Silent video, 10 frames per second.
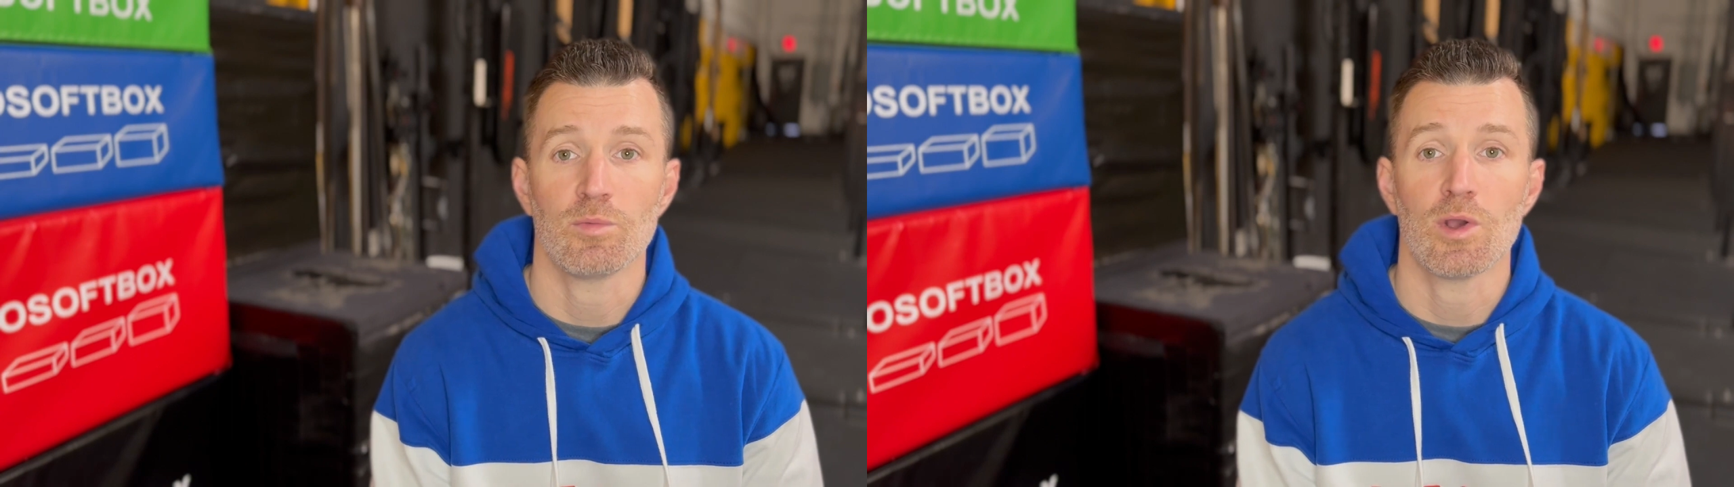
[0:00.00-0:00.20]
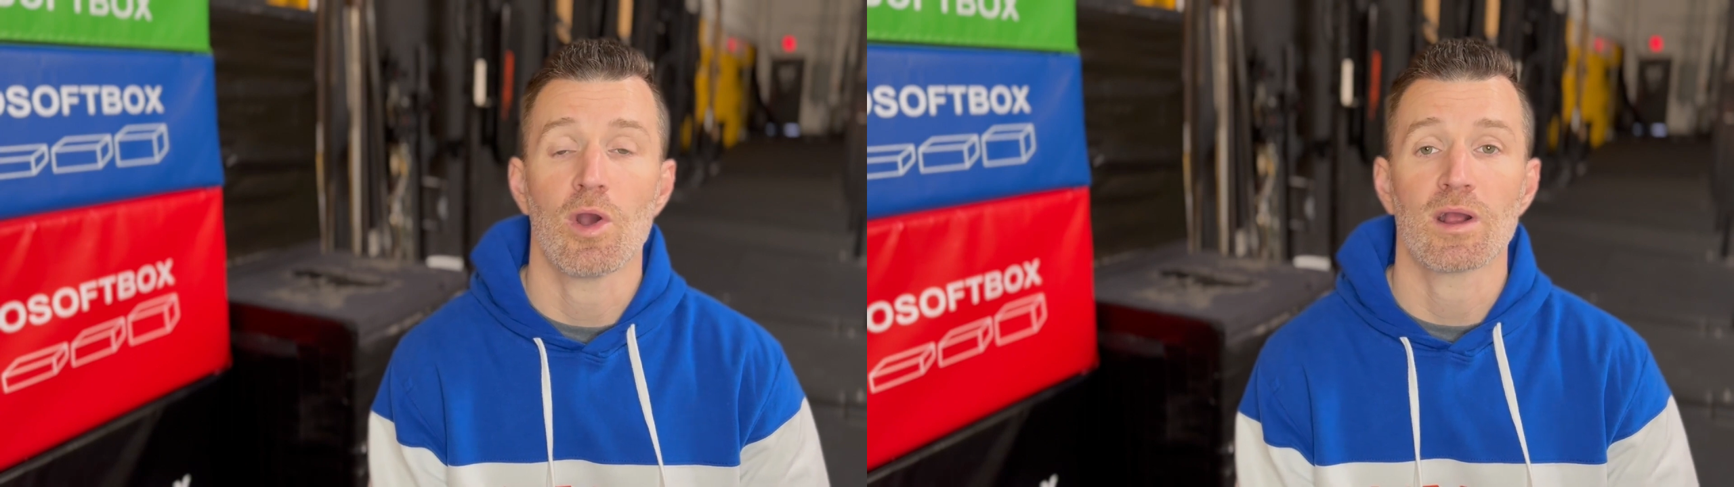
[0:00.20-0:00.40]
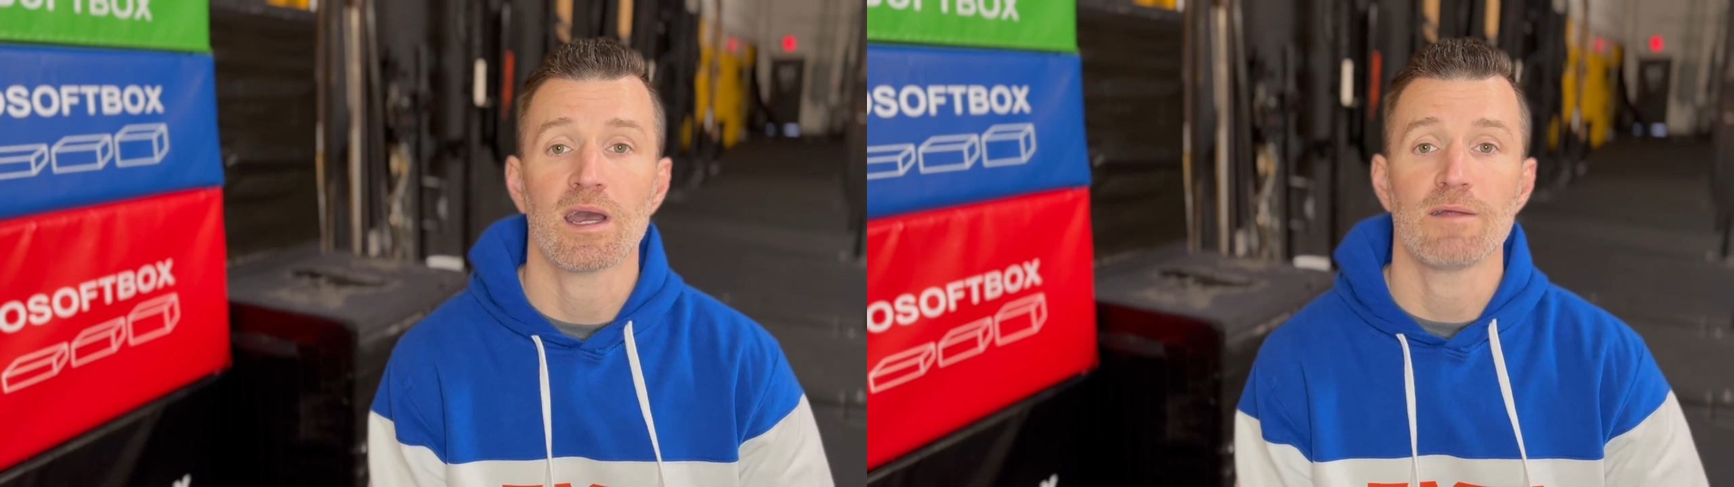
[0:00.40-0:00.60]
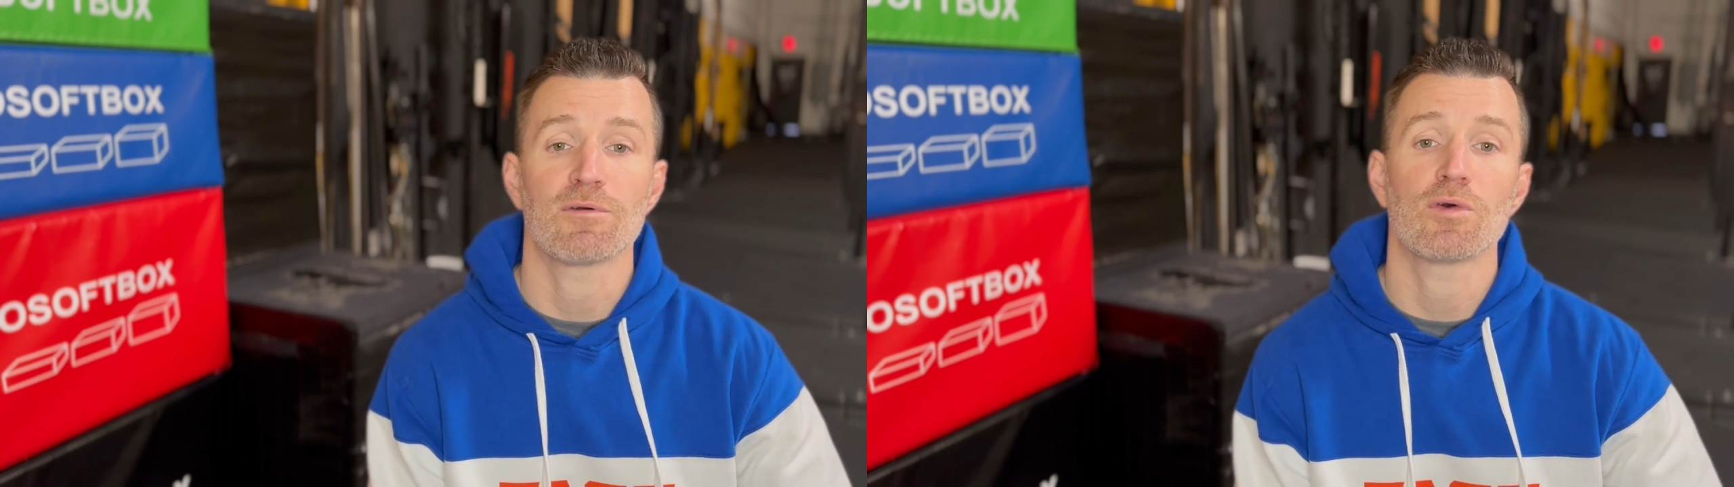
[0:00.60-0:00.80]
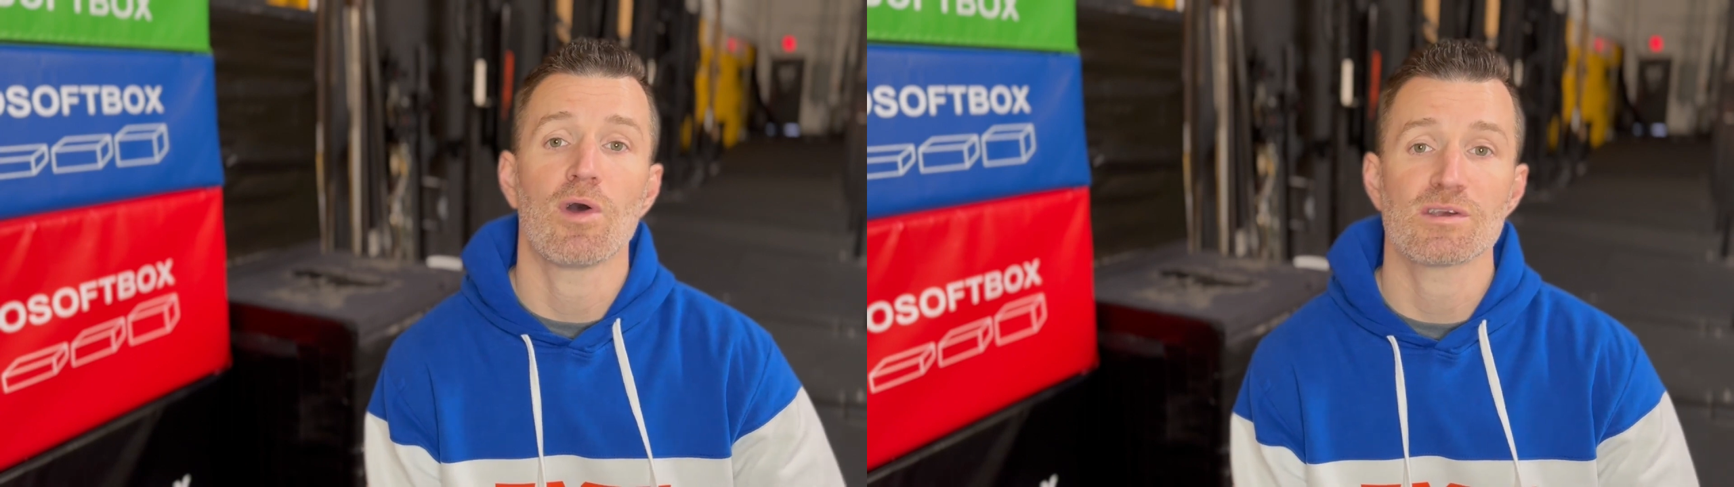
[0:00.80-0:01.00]
We are kind of
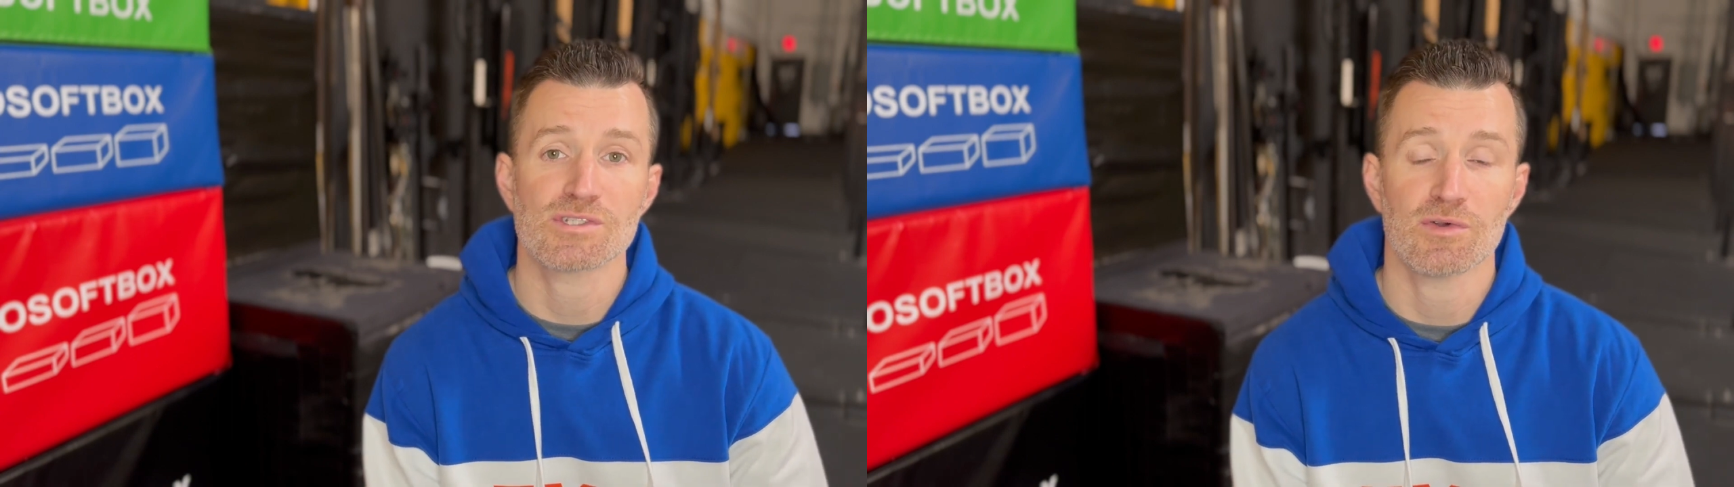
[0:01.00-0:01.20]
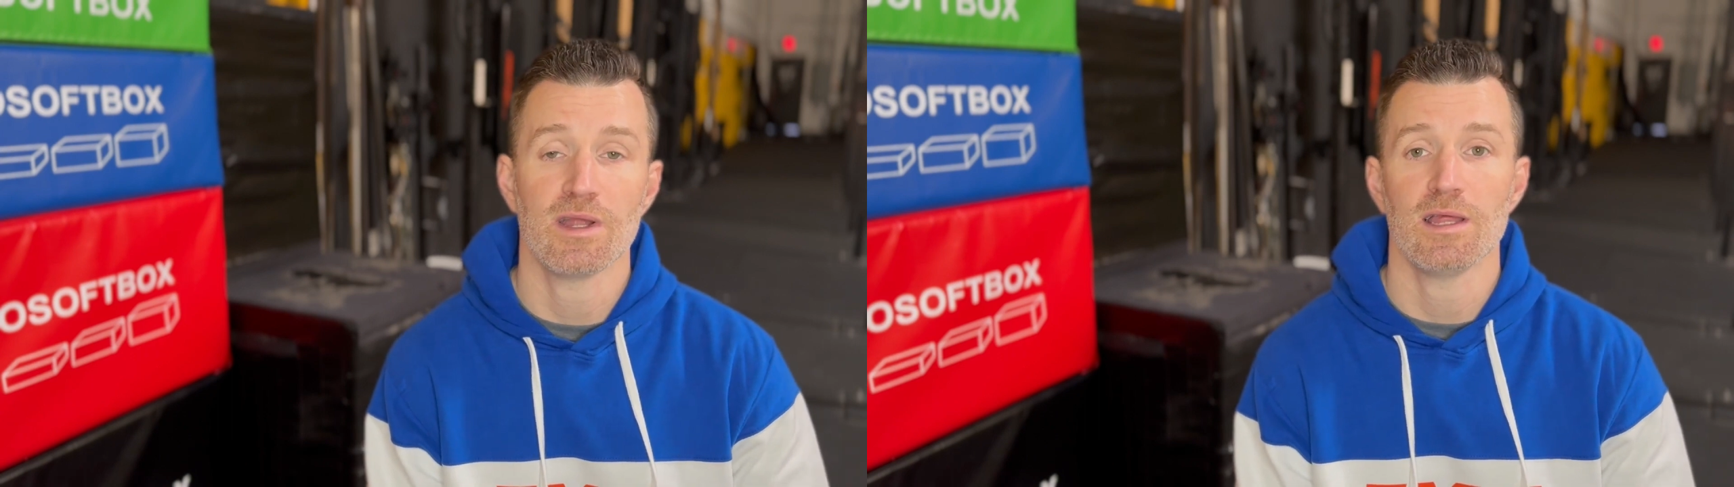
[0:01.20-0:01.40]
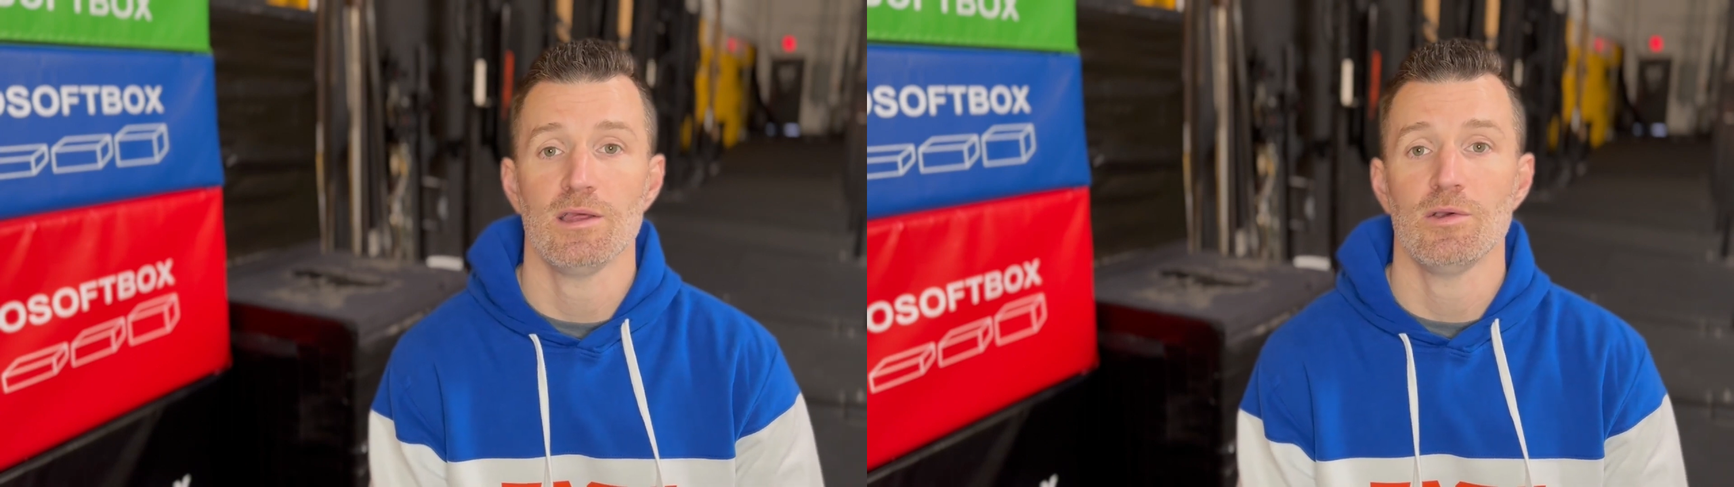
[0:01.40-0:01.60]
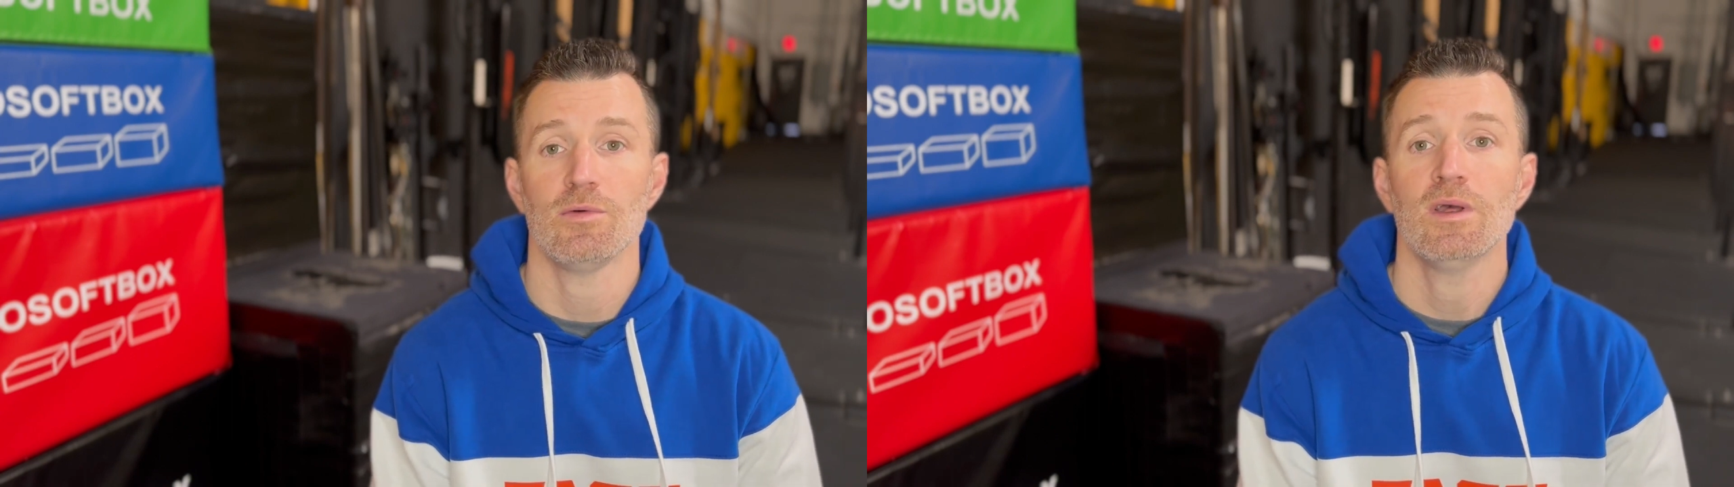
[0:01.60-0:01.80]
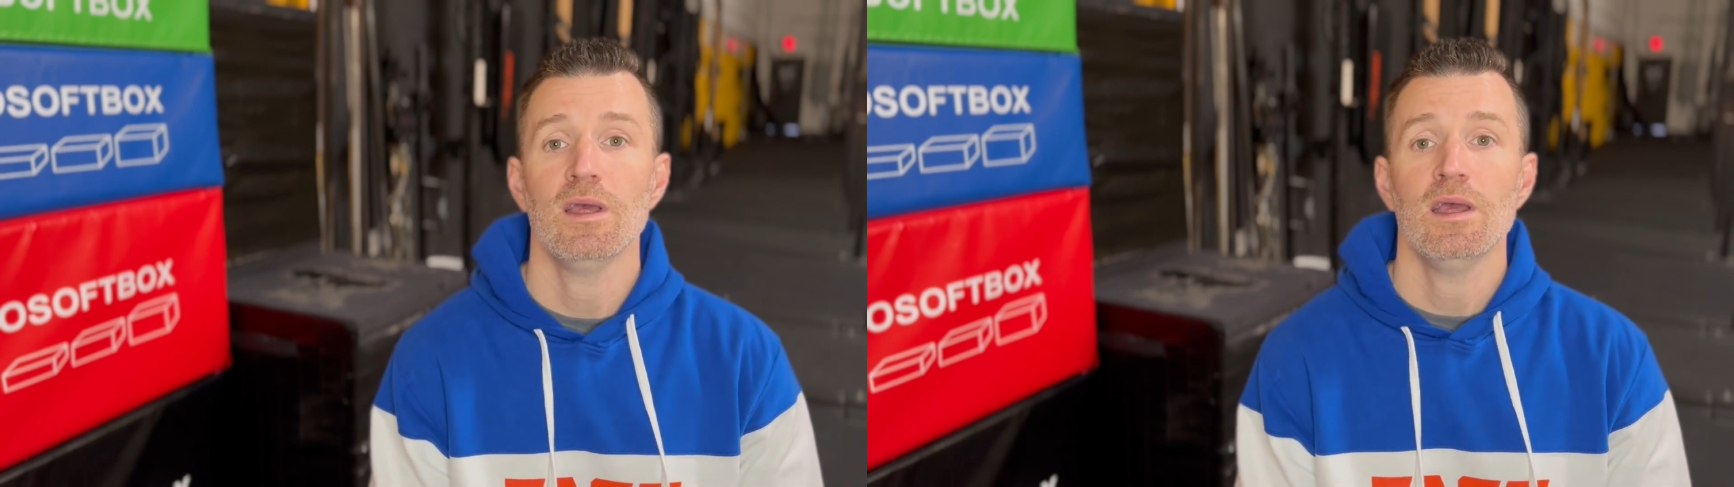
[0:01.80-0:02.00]
cross-training you